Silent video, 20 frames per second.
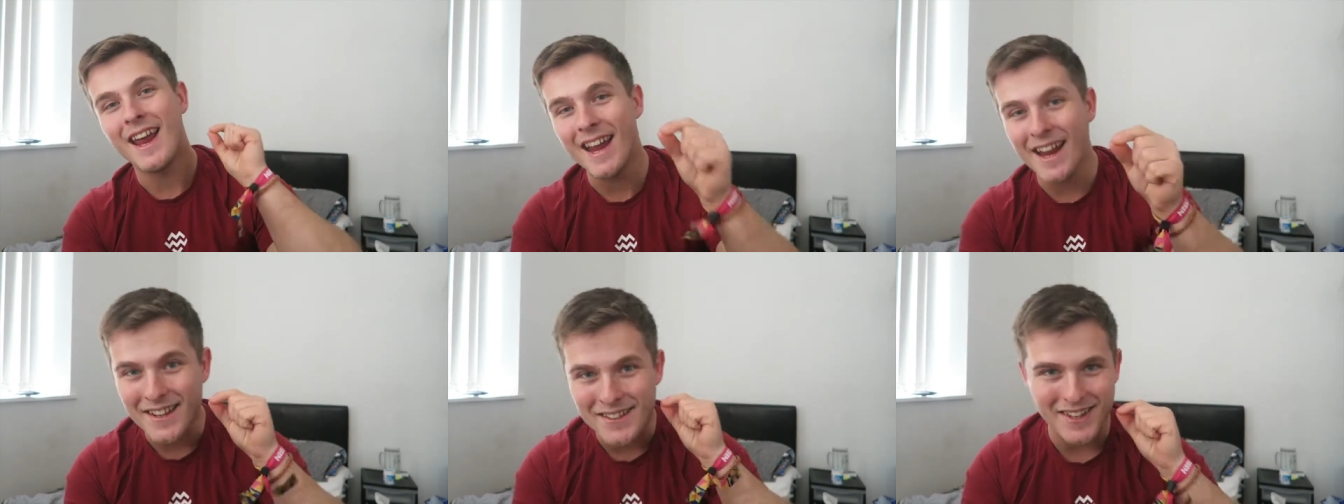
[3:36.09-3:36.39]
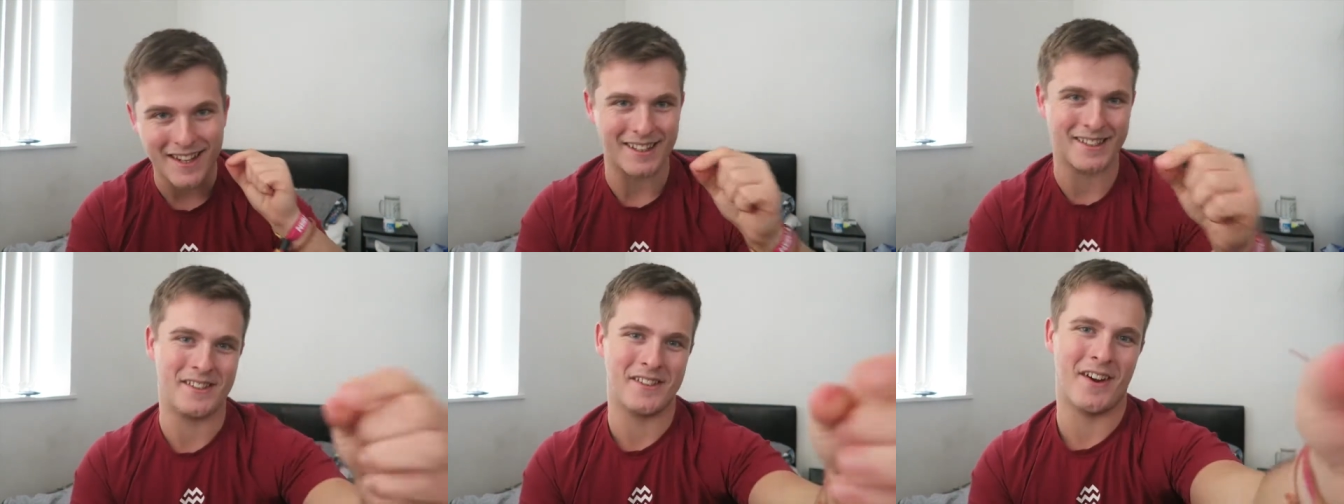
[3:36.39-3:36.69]
it's
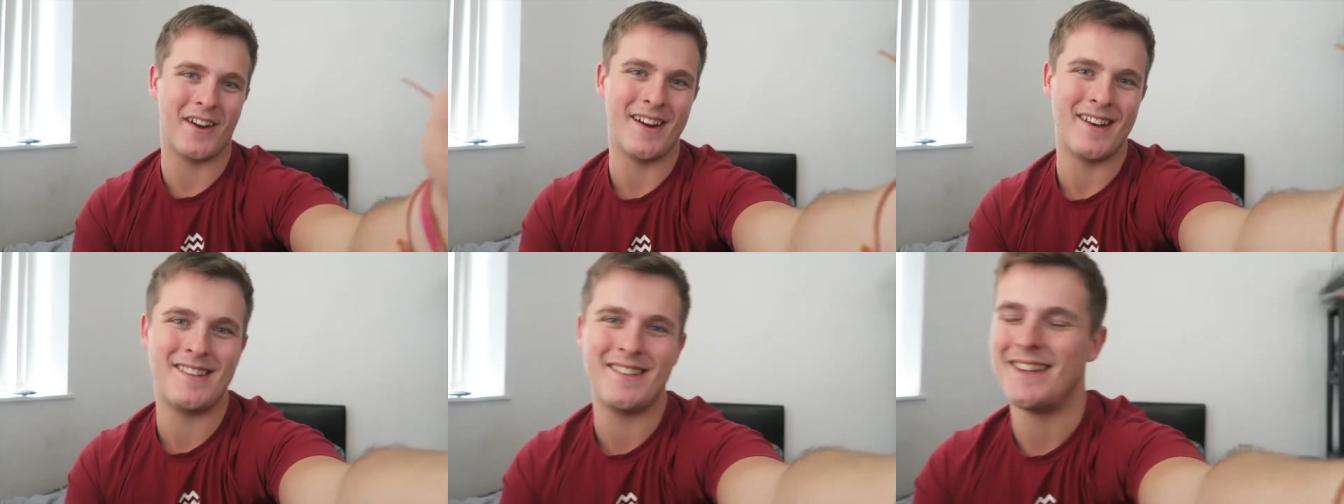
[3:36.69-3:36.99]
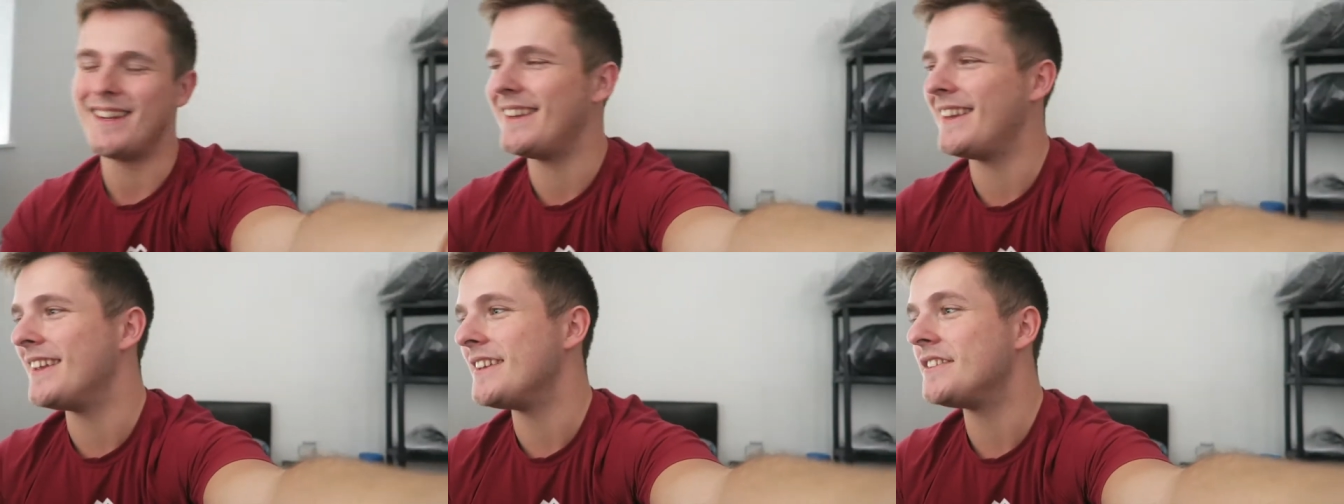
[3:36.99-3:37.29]

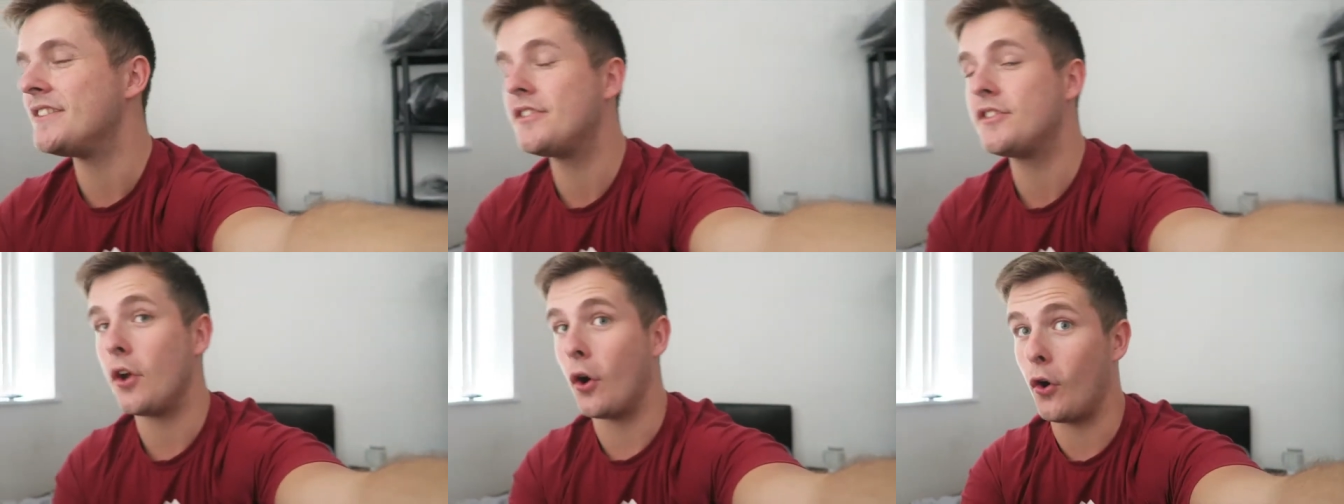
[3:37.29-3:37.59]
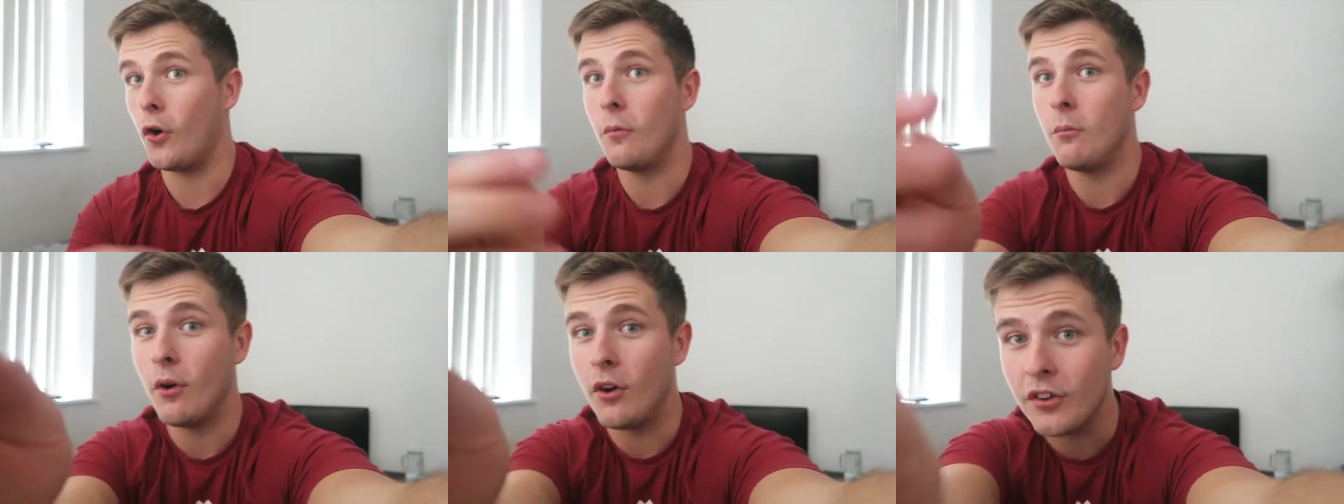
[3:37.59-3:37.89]
exciting. There's
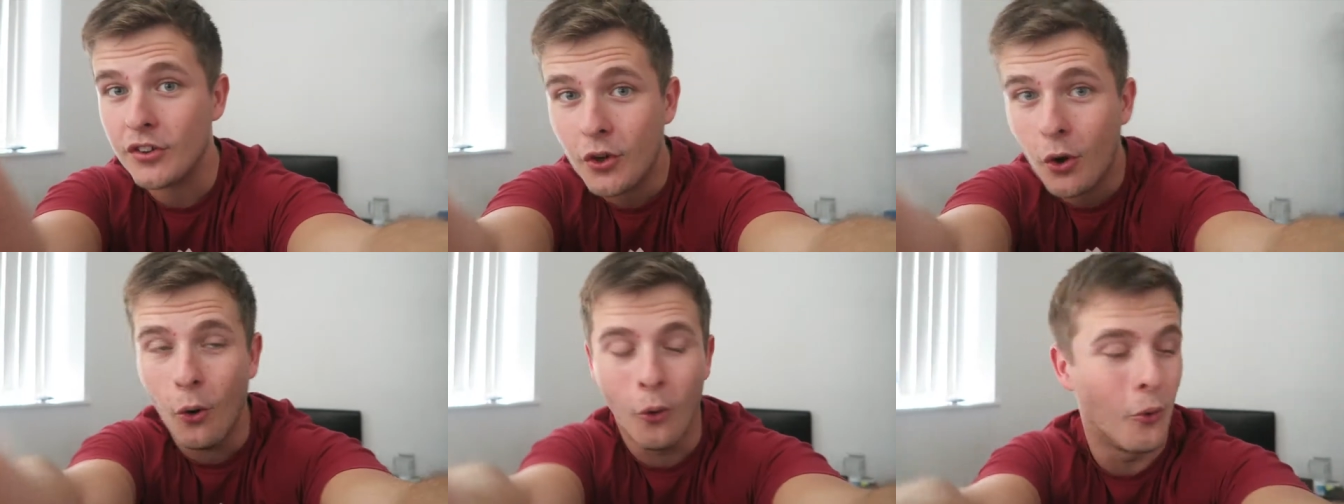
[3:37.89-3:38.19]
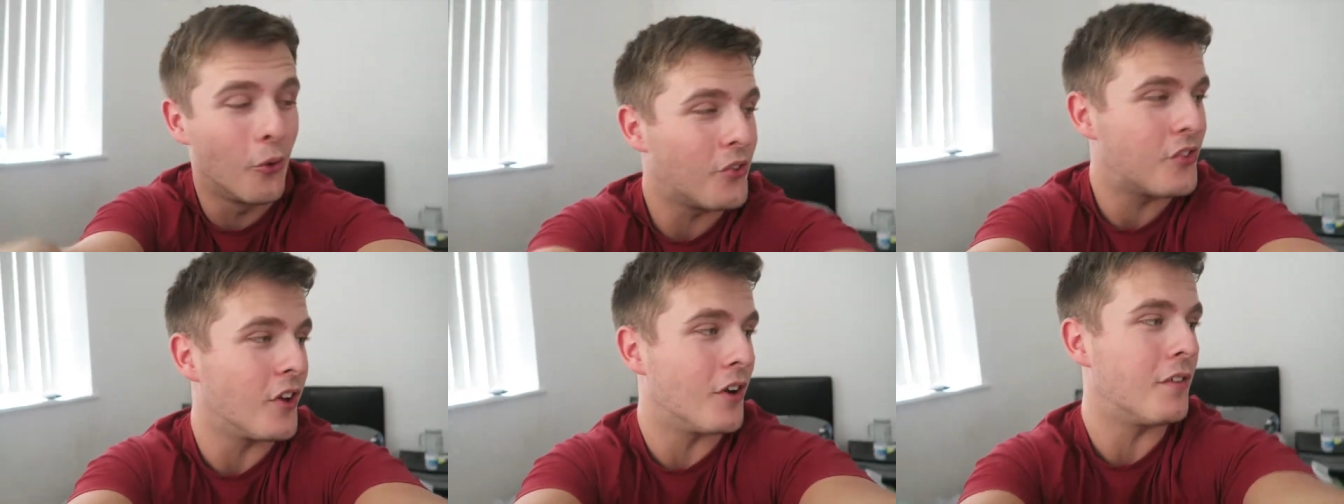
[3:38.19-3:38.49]
so much
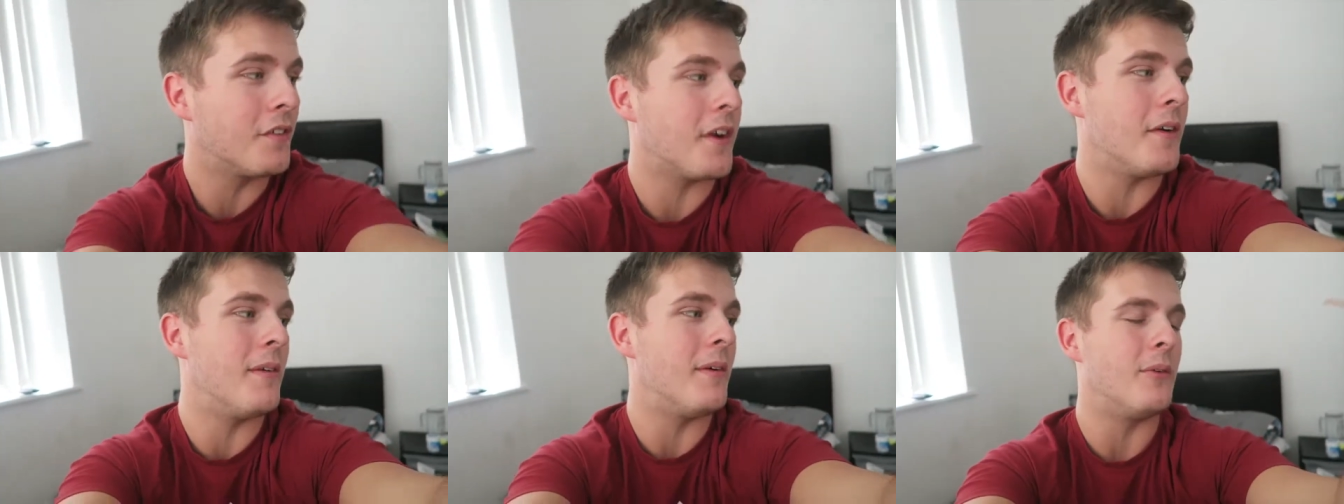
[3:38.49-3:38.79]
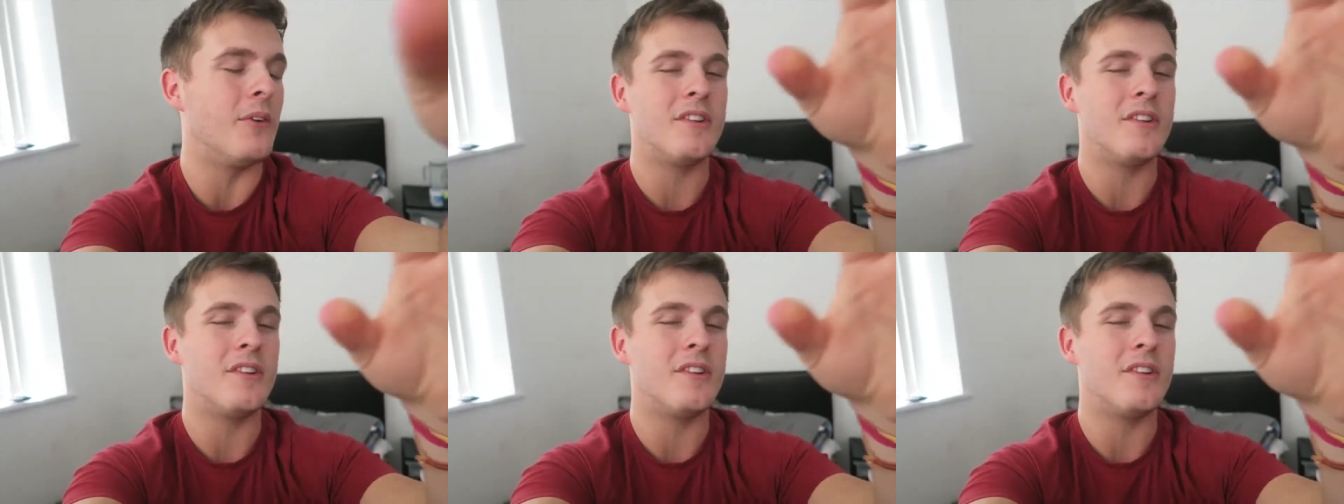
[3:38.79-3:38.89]
cool stuff coming.